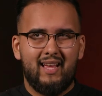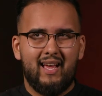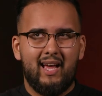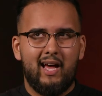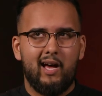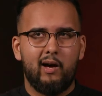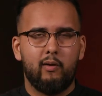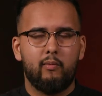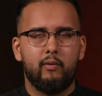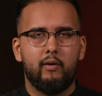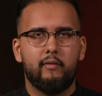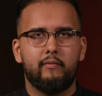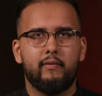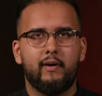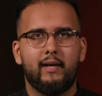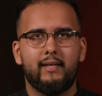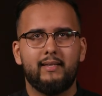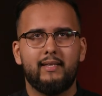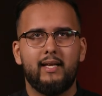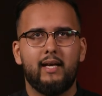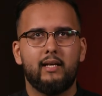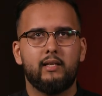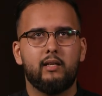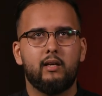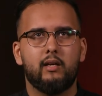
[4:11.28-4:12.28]
However,
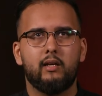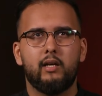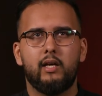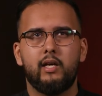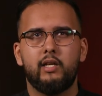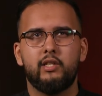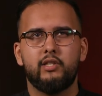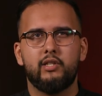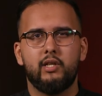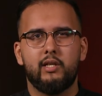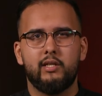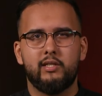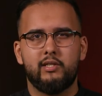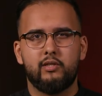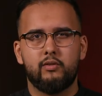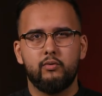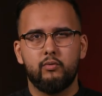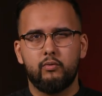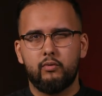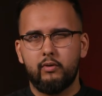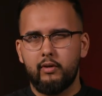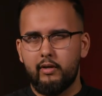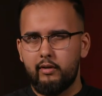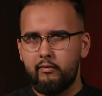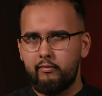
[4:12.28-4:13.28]
at that young age, I
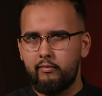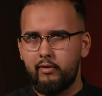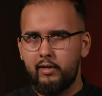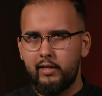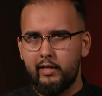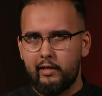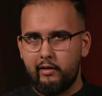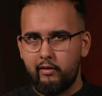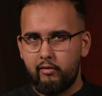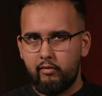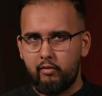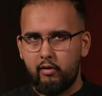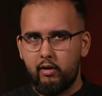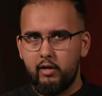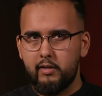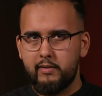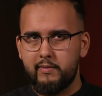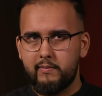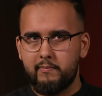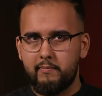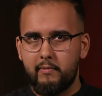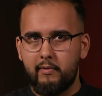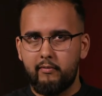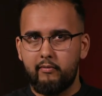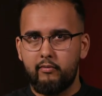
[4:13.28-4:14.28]
still couldn't really
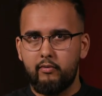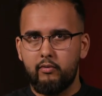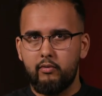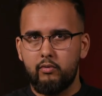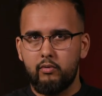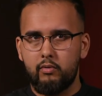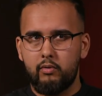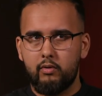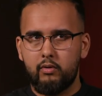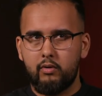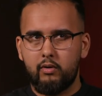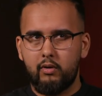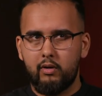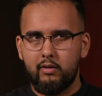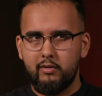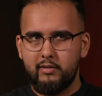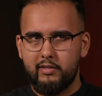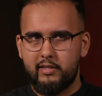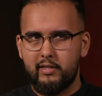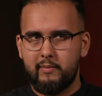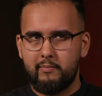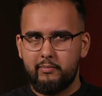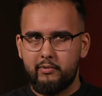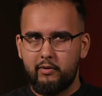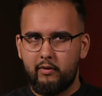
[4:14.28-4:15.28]
grasp the real
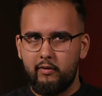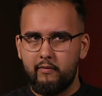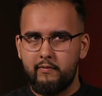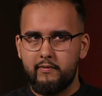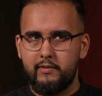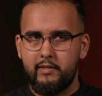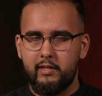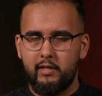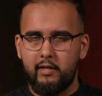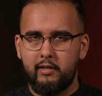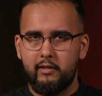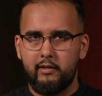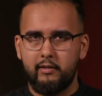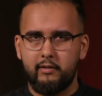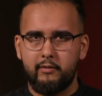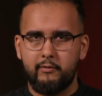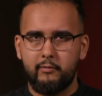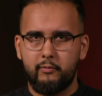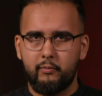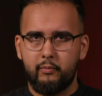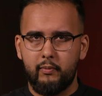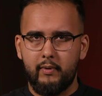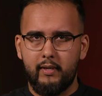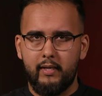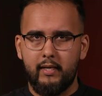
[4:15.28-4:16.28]
concept of ziyarat,
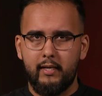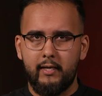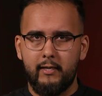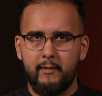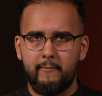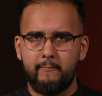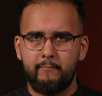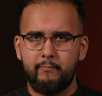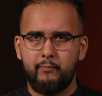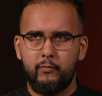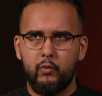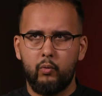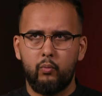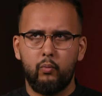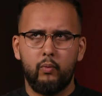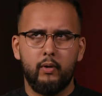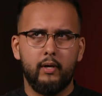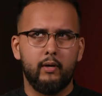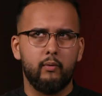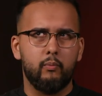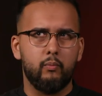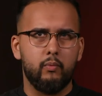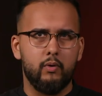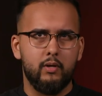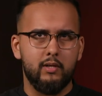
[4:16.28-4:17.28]
where
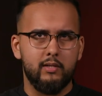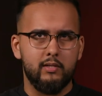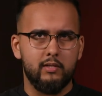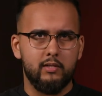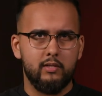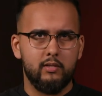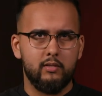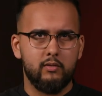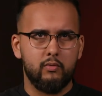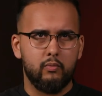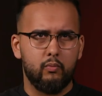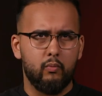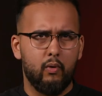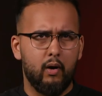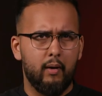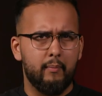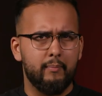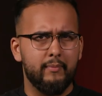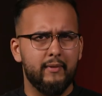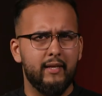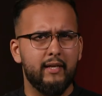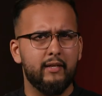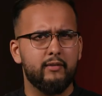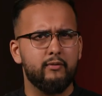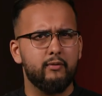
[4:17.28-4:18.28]
what it was, what
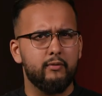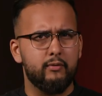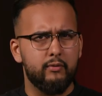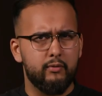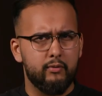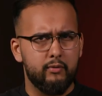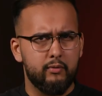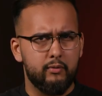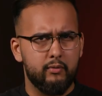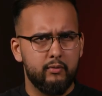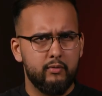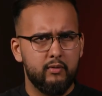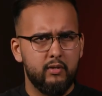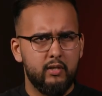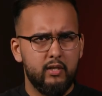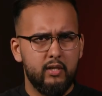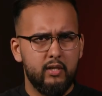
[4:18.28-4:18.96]
I'm there to do.